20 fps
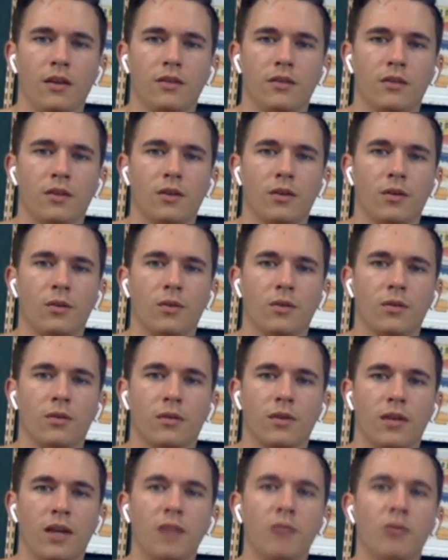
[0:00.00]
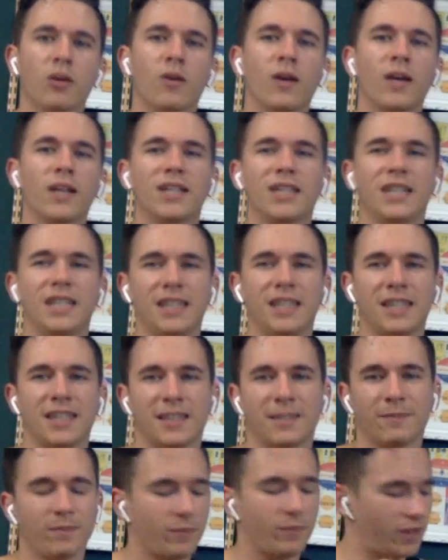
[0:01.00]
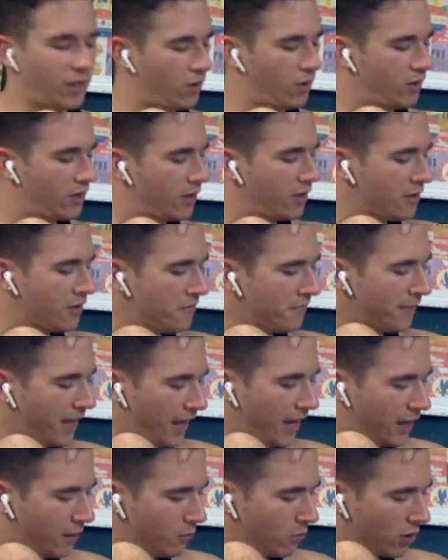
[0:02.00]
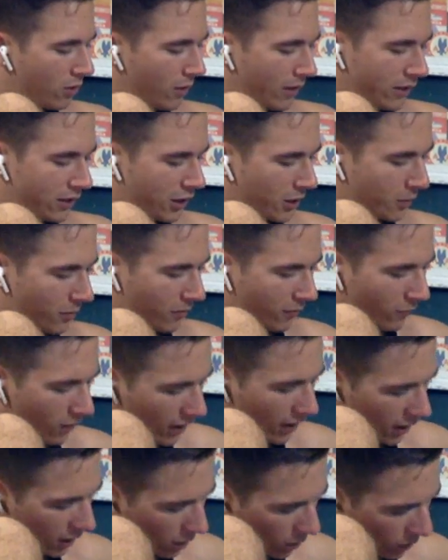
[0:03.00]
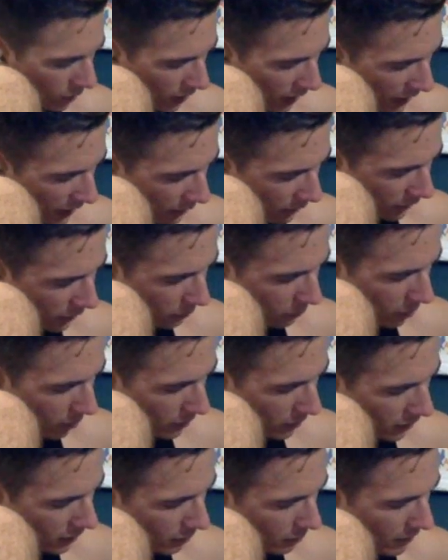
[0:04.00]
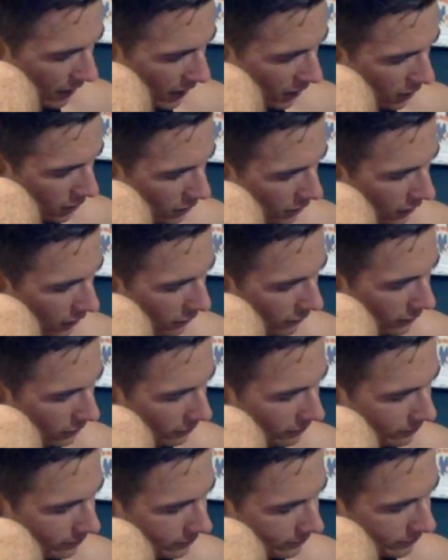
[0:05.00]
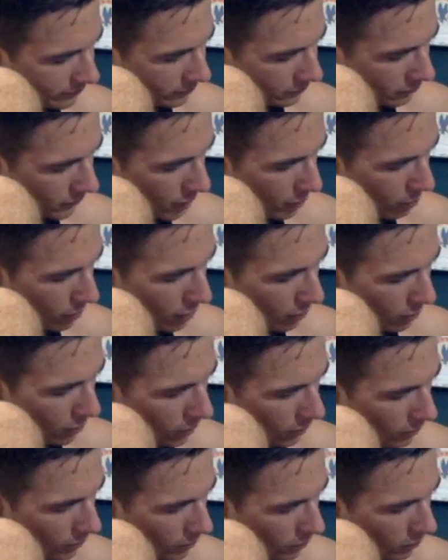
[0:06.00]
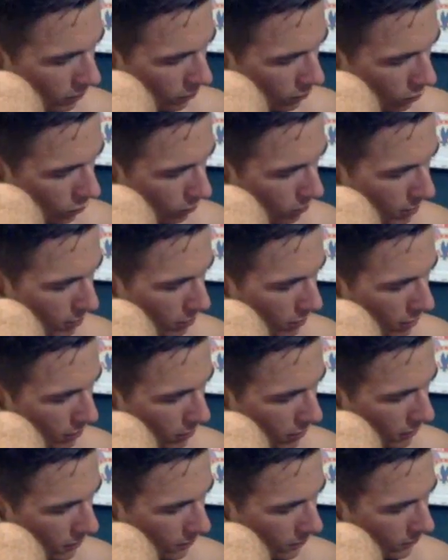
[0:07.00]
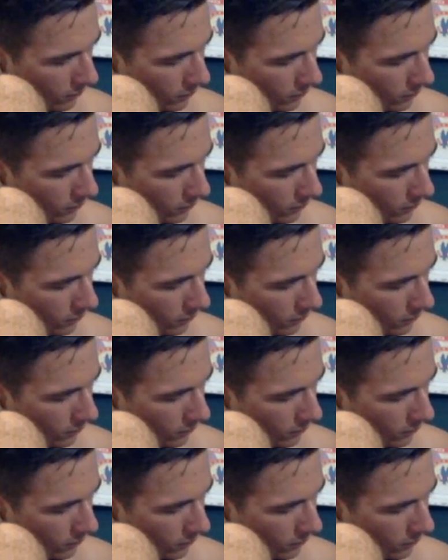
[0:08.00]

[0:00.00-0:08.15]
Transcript: So, any more questions? Any more questions before I go and I give this puppy some extra loving? My baby. Who's my baby?